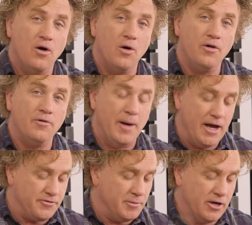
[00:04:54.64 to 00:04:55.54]
all
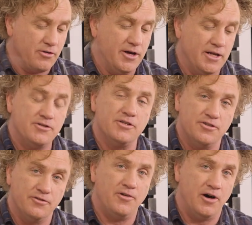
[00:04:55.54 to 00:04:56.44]
made from ingredients that
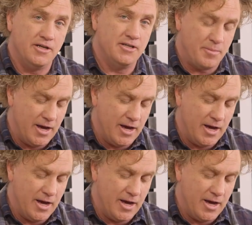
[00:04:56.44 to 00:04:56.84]
you'll find in your